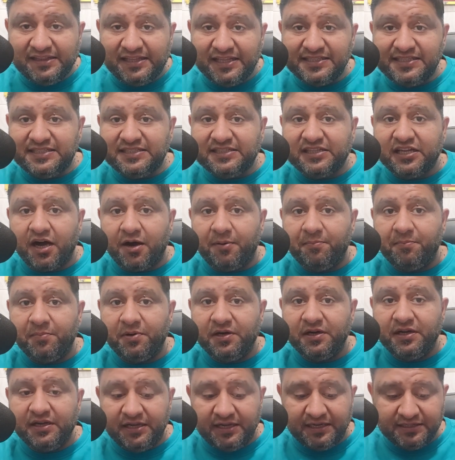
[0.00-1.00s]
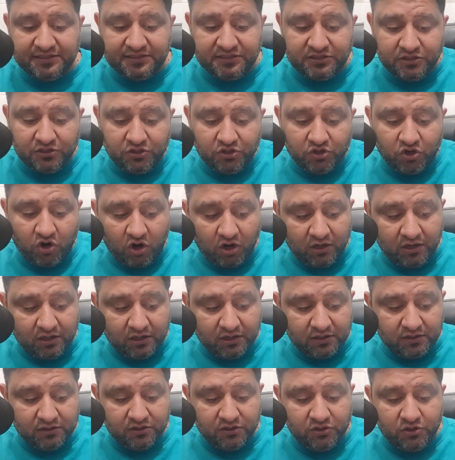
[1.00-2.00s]
This thumb is not
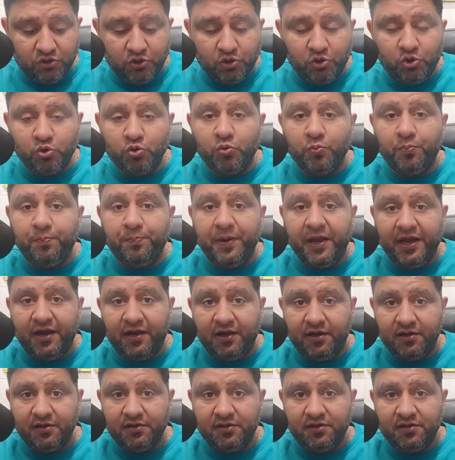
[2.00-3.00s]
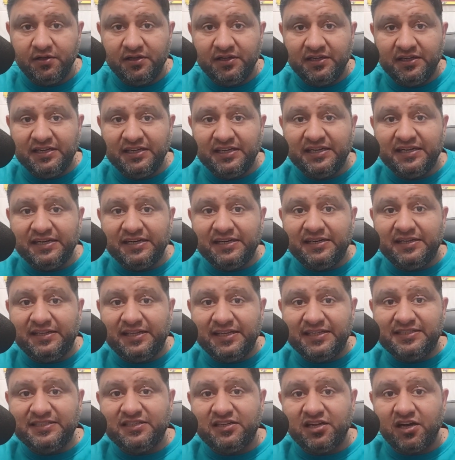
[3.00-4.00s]
too big.
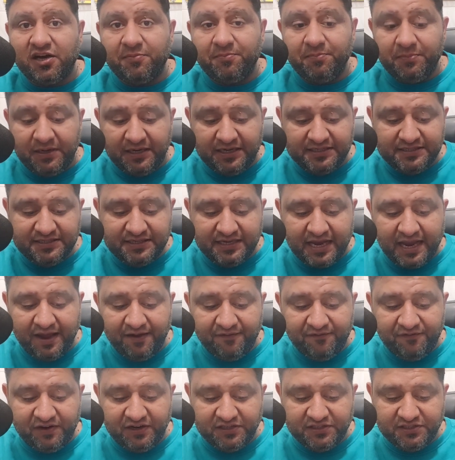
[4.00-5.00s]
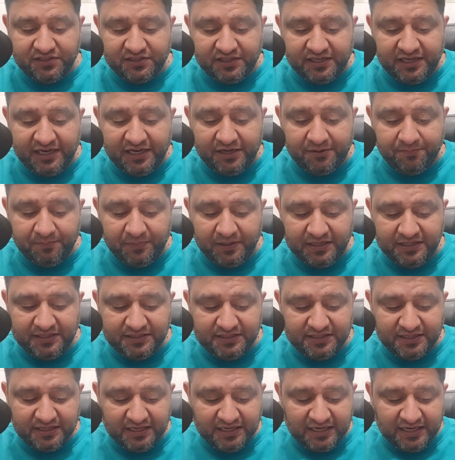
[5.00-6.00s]
This thumb is average. It
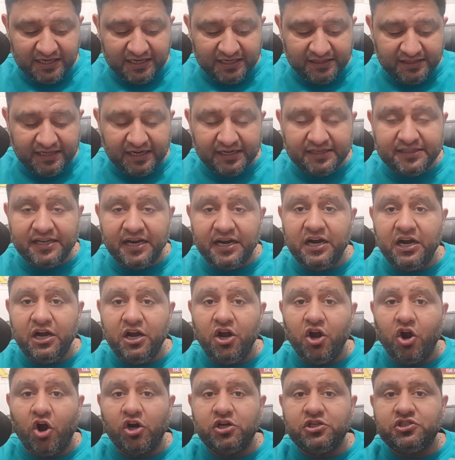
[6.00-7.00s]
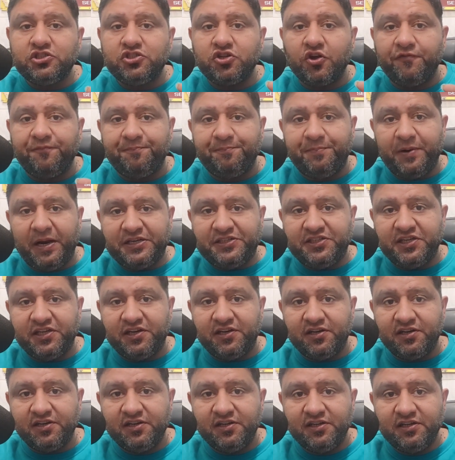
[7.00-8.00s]
means that the lots of
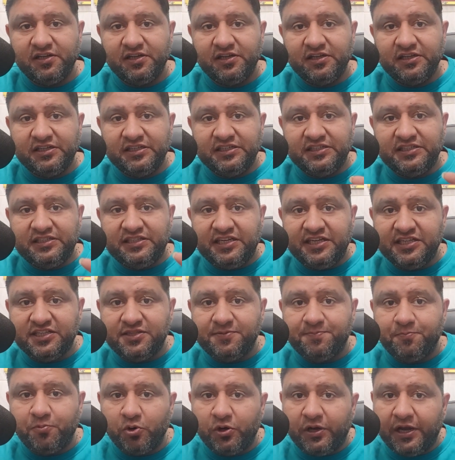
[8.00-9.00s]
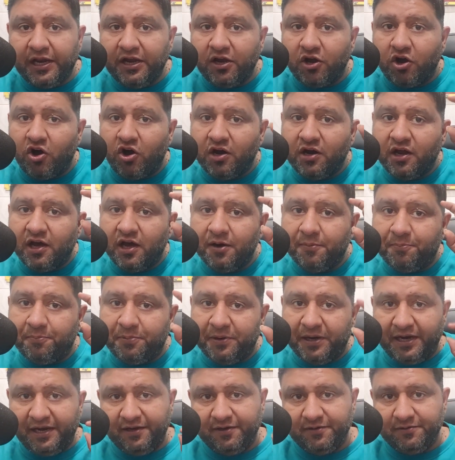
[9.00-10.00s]
pressure she's putting on her
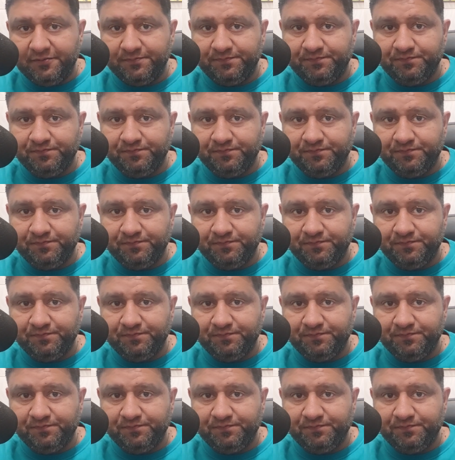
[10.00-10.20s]
brain.